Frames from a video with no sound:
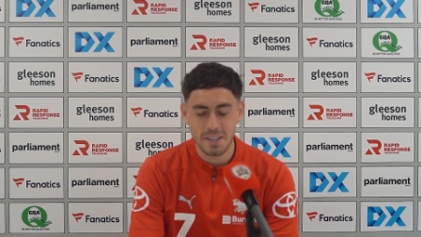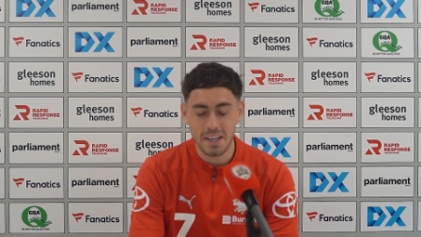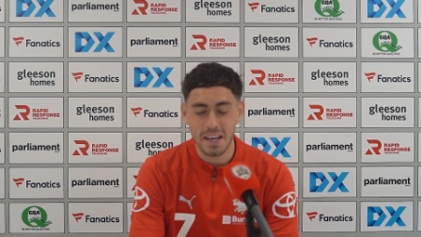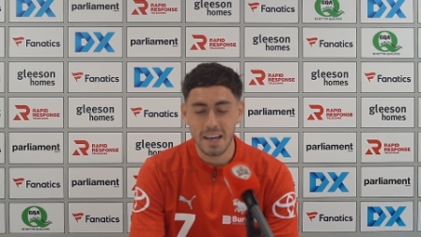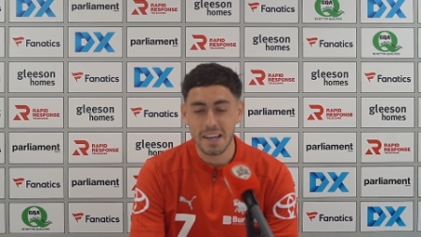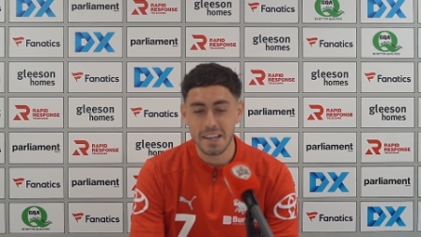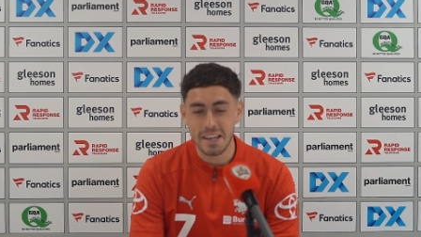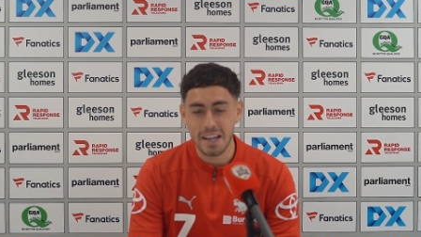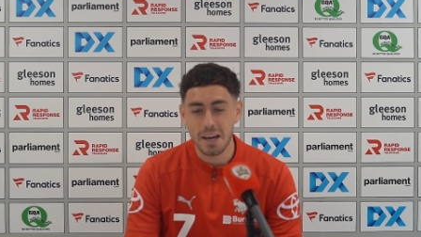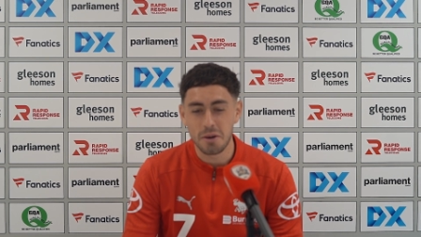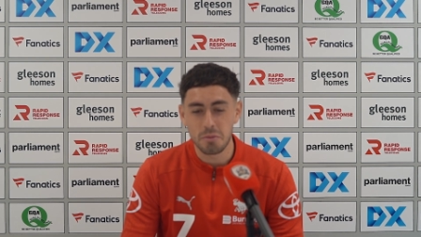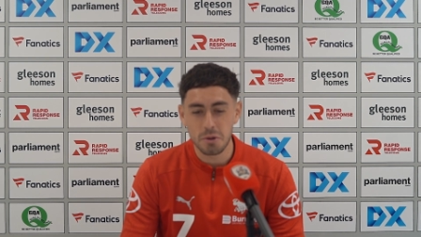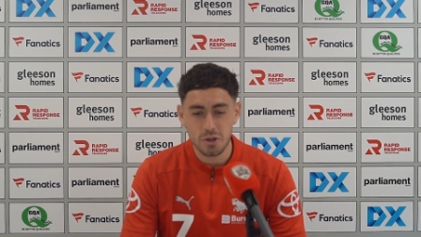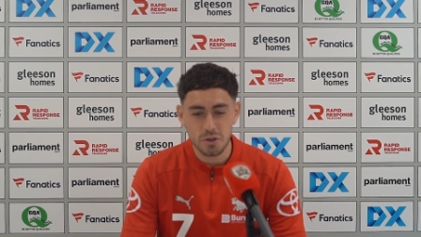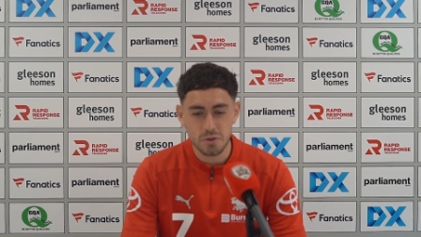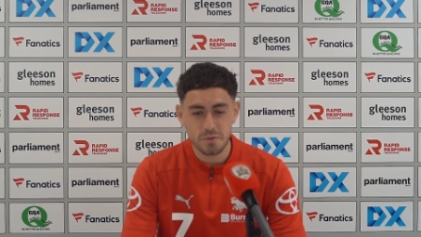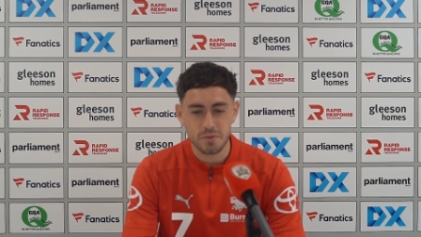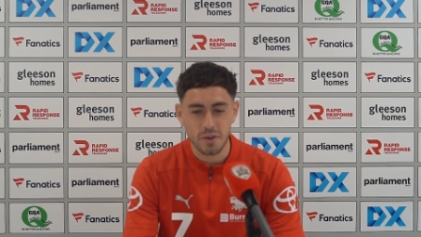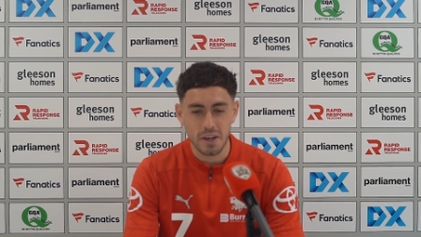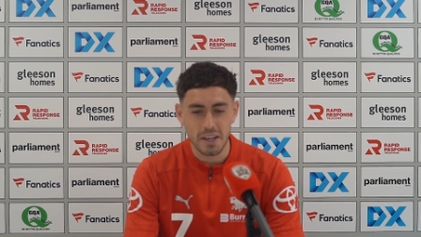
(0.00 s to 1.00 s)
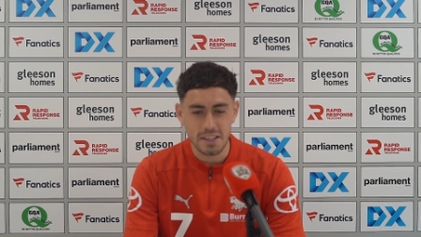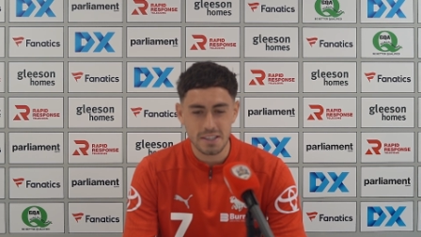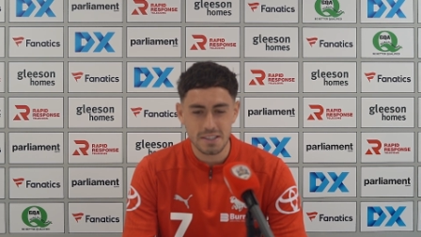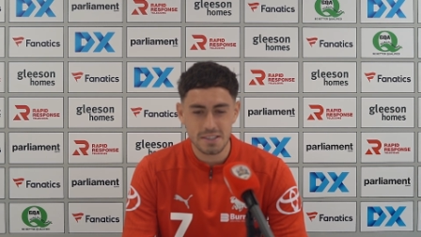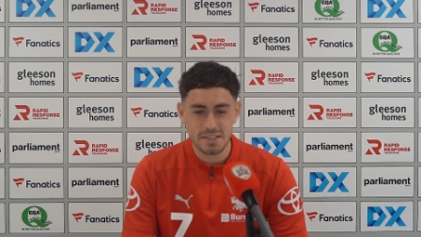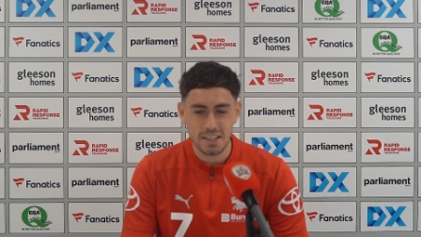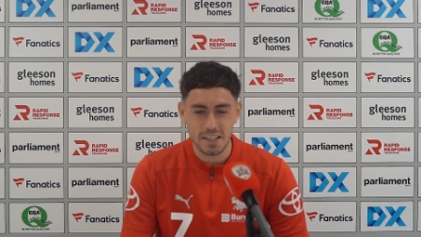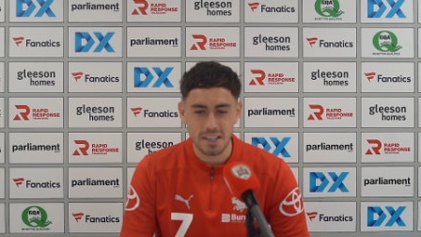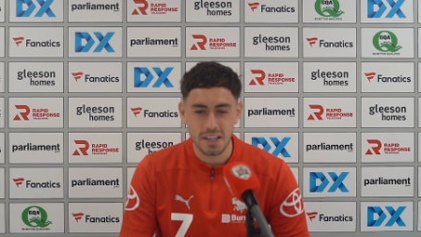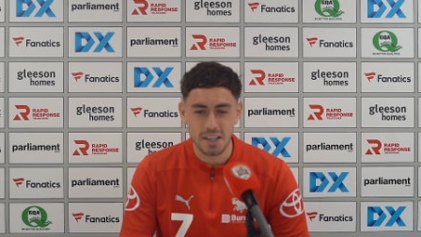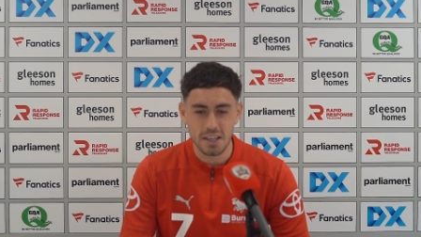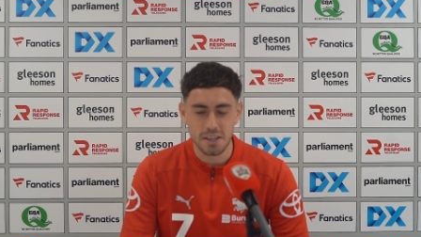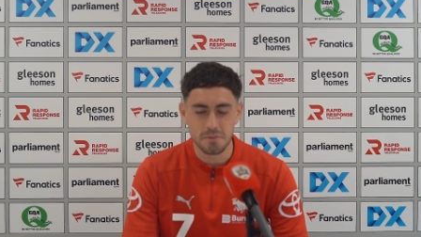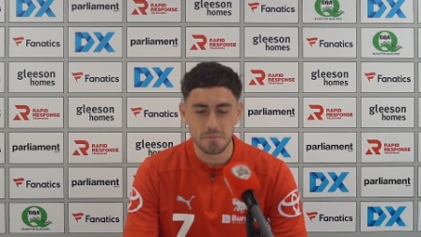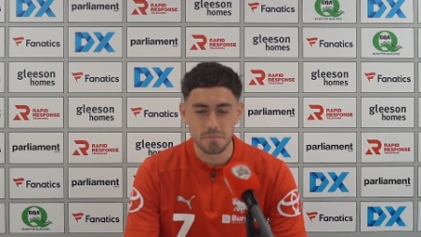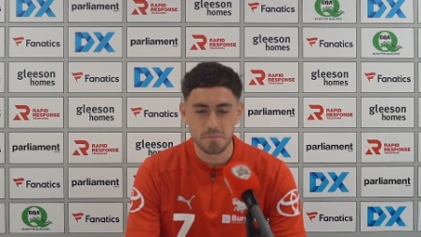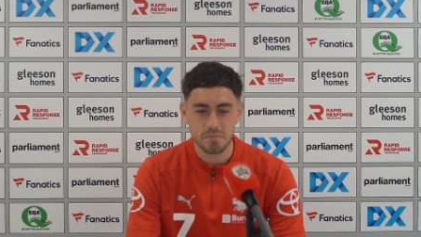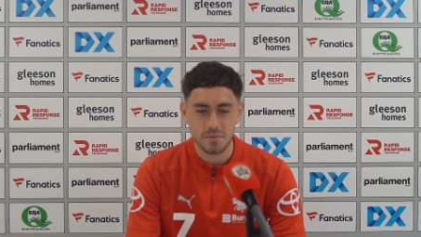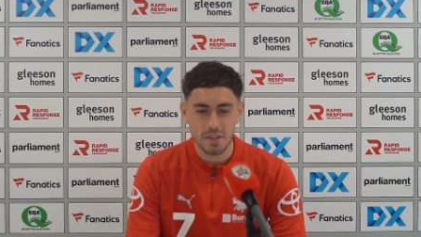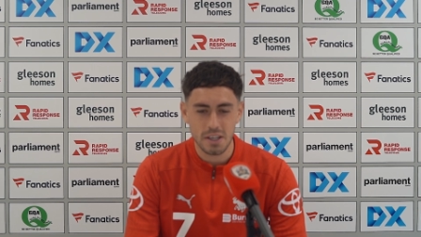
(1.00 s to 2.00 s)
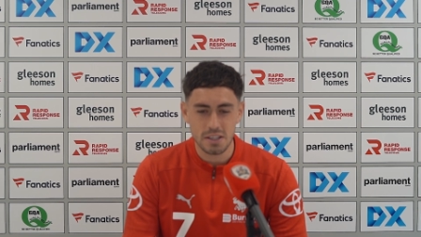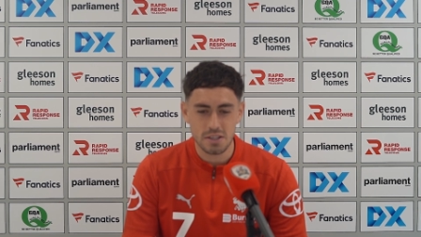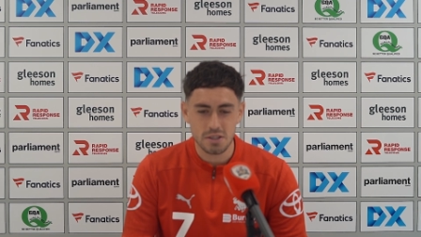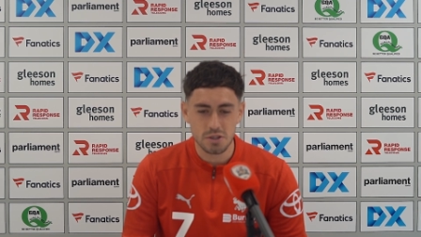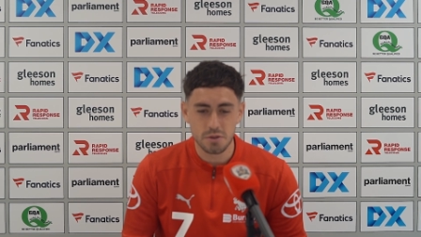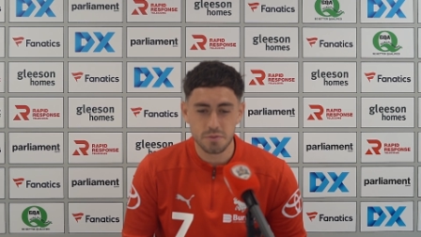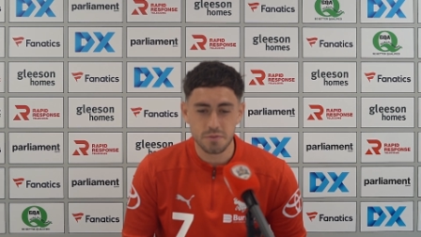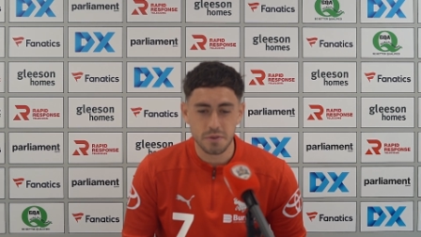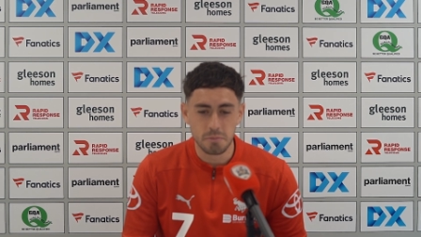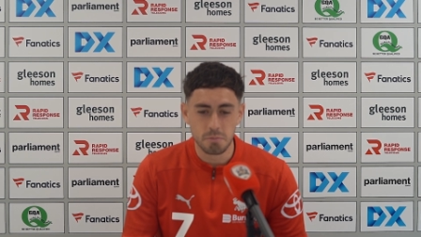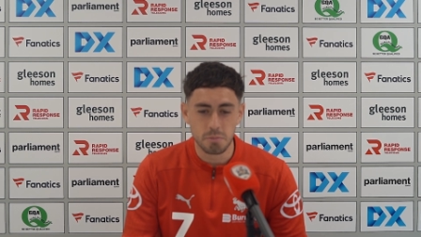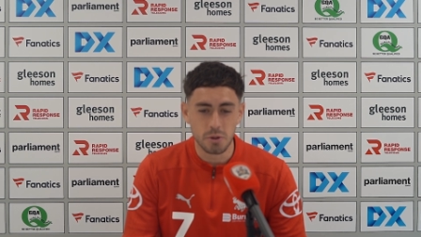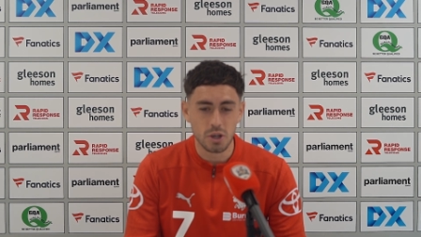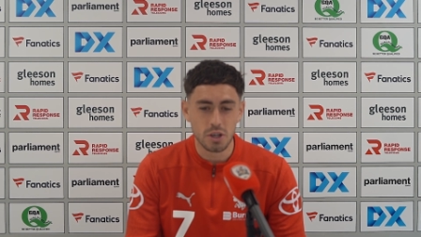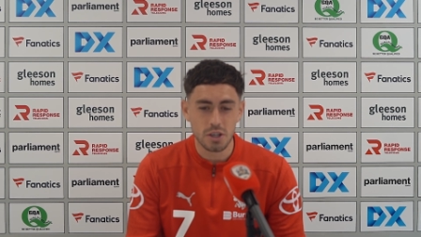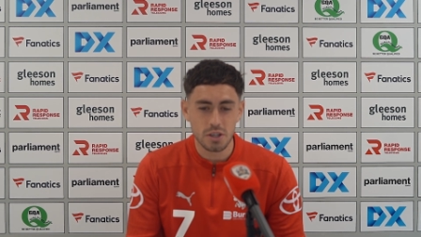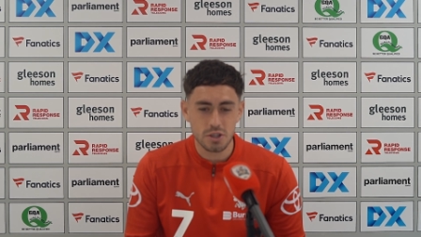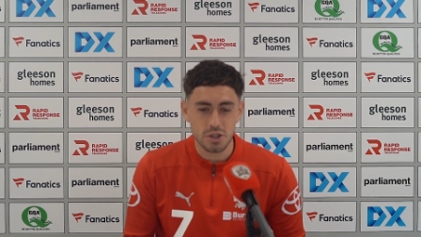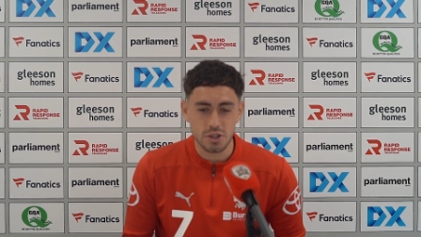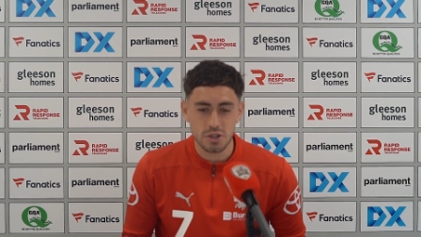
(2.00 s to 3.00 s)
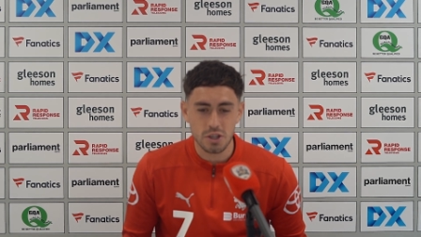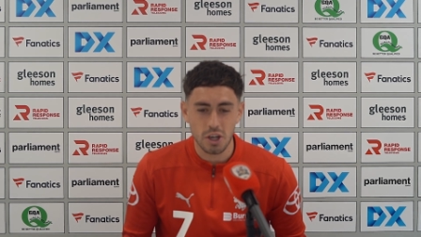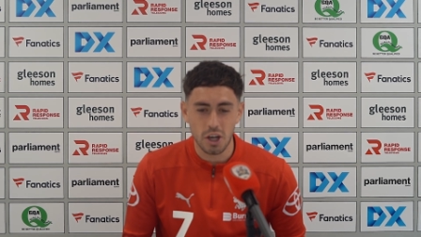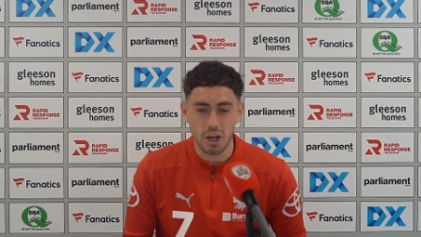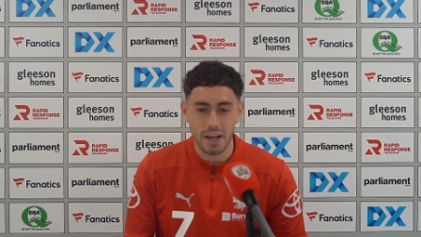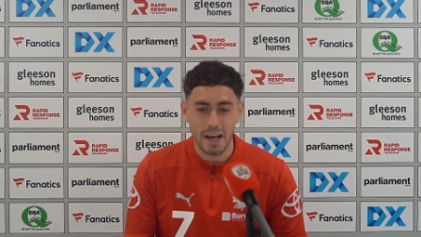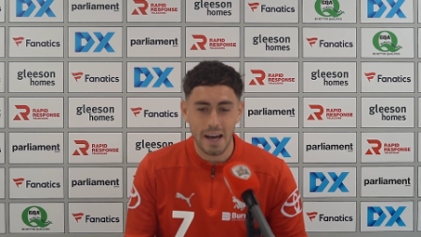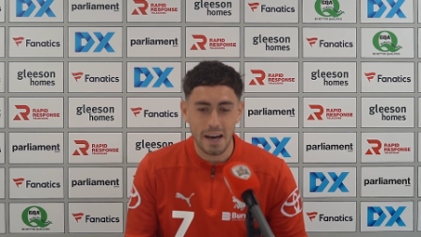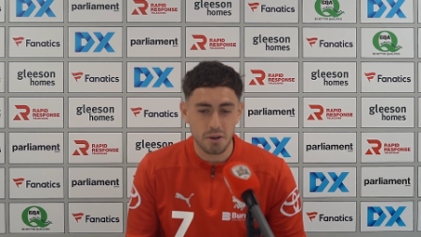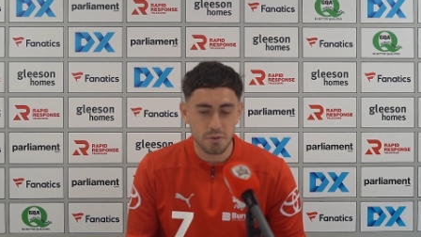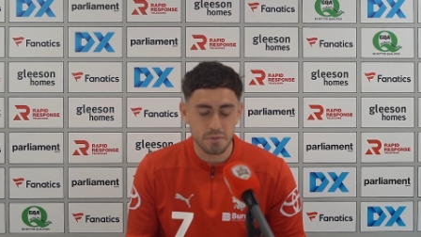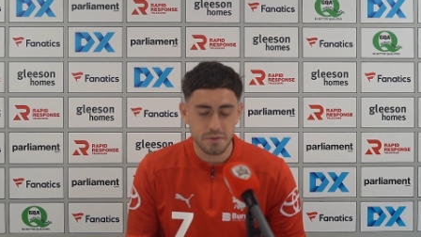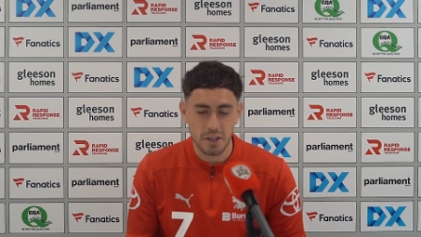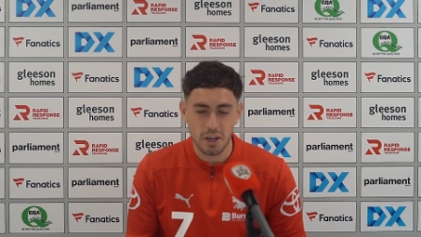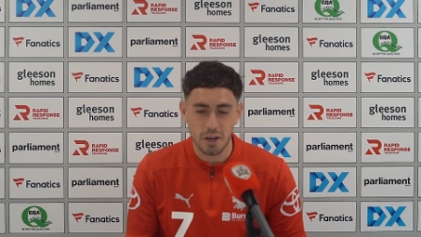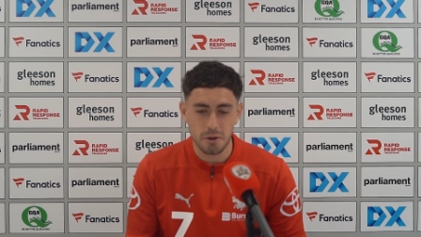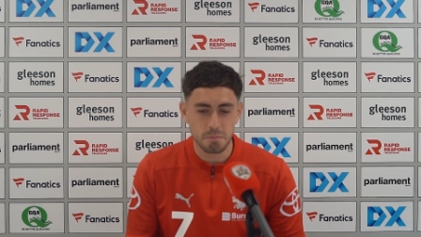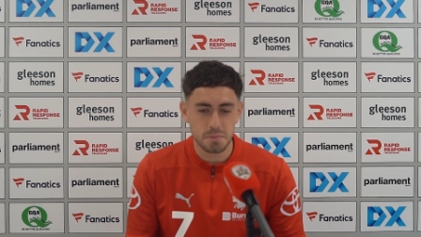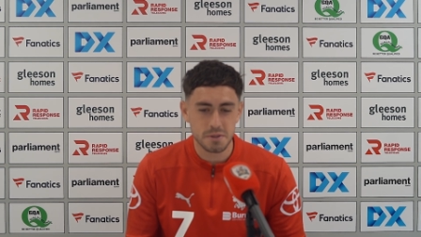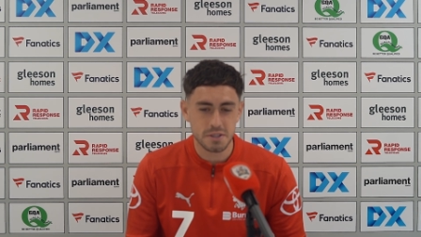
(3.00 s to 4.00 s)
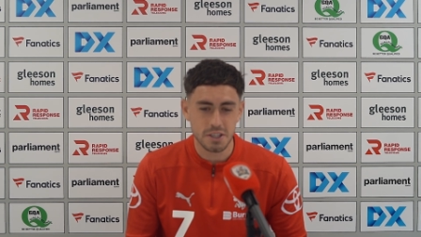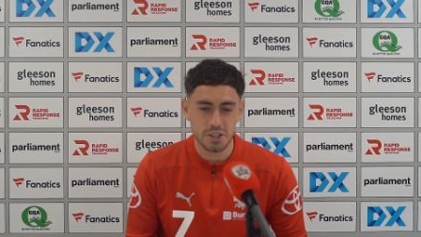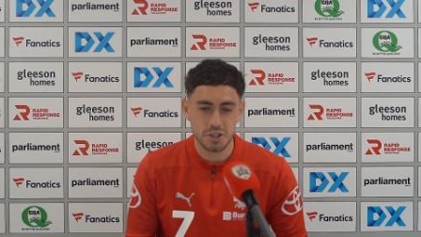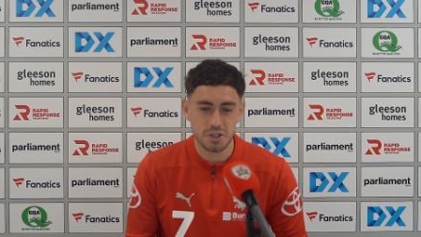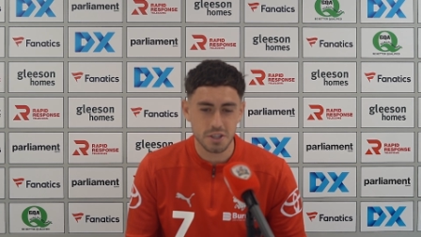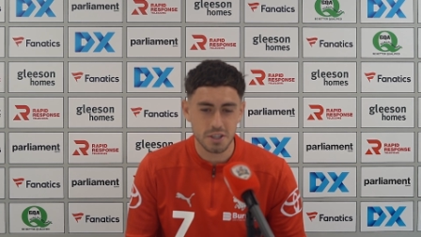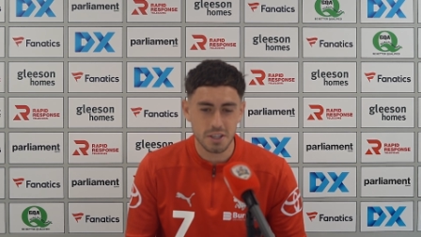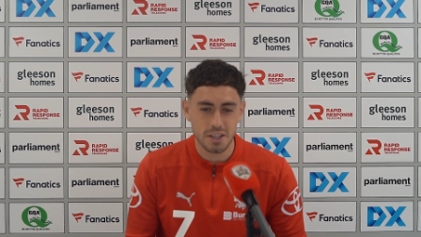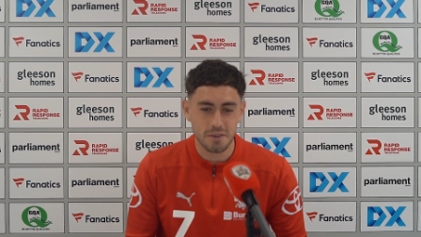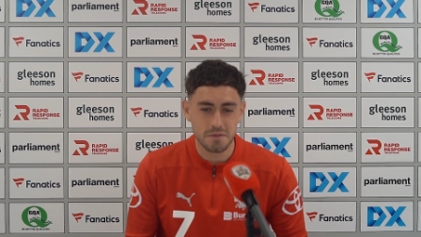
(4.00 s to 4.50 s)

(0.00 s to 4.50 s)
Yeah, we're good friends, and it's nothing but just like healthy competition.